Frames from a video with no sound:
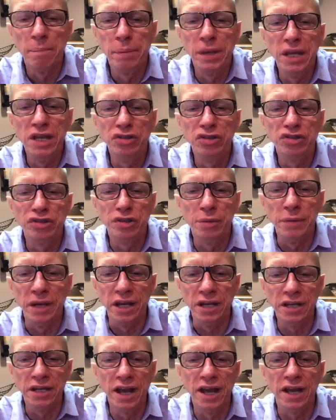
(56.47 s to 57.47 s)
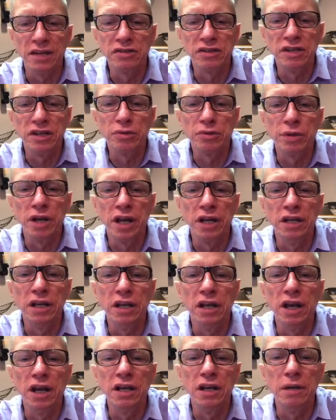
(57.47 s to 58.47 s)
Peace to me, yes, that's what I
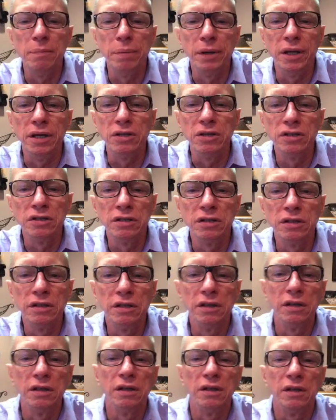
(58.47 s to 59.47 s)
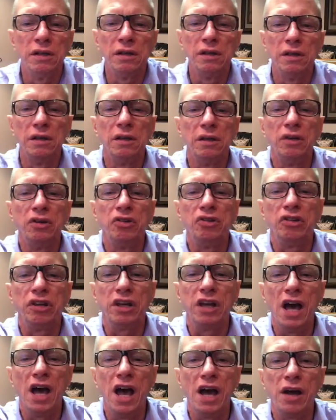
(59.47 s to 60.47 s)
need. I need peace.
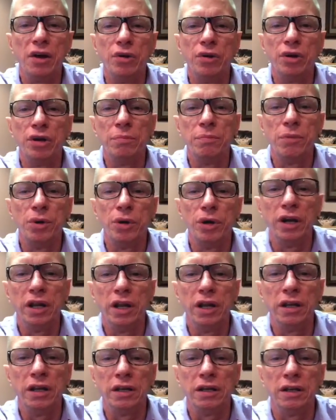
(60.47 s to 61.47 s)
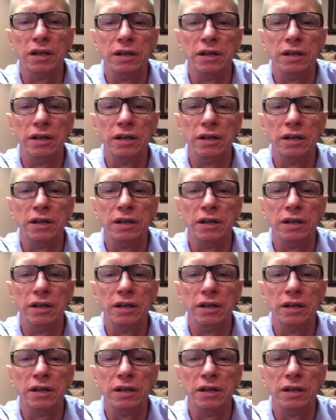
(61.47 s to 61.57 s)
Chicago, good morning.